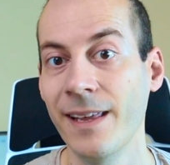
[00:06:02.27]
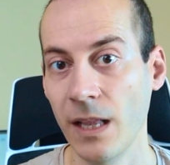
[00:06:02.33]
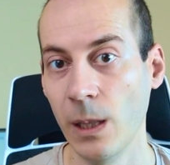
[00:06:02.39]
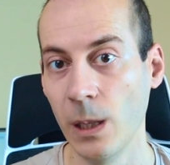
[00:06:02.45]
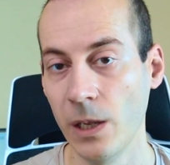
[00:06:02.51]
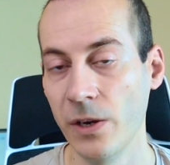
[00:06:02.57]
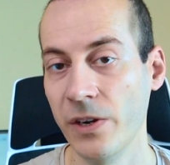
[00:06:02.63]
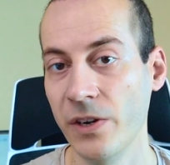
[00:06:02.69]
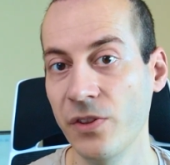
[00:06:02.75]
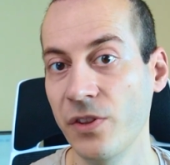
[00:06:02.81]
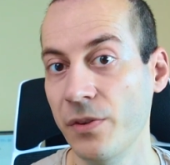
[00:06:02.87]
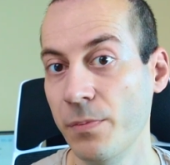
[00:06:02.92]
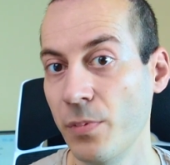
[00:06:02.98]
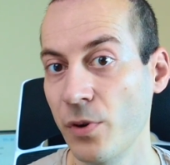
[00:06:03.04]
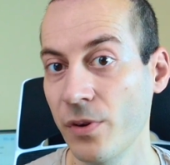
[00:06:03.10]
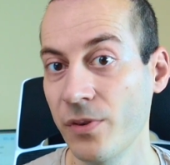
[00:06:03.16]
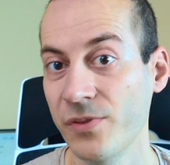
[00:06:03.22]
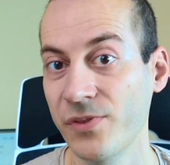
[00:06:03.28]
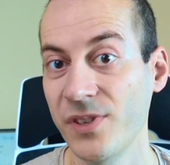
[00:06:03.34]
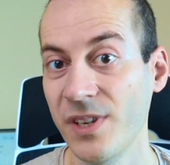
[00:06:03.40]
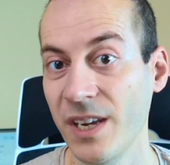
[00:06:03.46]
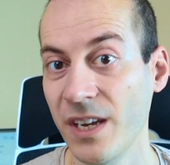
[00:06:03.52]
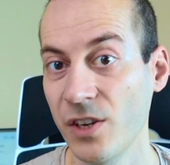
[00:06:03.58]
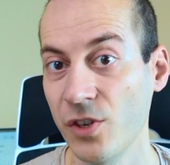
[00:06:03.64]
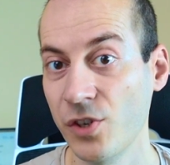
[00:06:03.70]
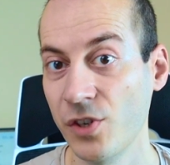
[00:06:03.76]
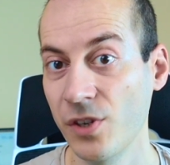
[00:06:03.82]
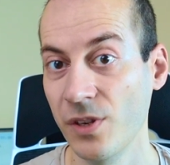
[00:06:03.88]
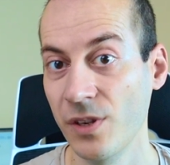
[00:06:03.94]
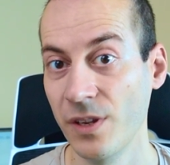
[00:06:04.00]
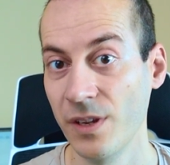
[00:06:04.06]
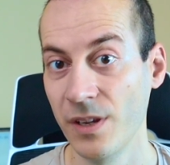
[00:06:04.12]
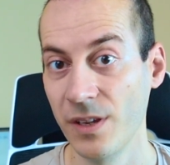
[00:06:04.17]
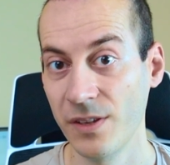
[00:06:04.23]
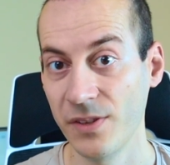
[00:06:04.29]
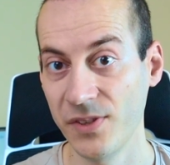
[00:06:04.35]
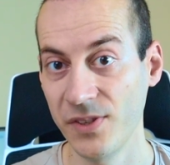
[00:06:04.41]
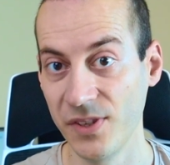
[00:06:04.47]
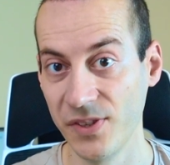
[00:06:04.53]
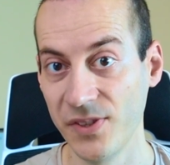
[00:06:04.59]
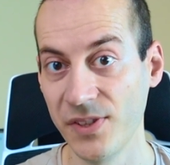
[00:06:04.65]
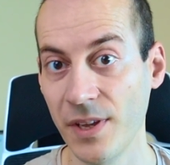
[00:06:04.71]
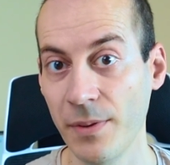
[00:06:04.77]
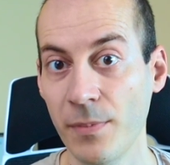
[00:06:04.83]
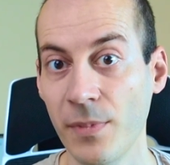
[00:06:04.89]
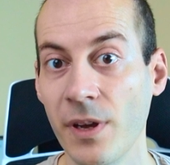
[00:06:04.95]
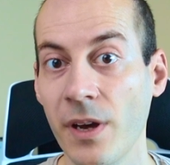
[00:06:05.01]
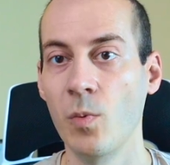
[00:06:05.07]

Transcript: learn the pronunciation system.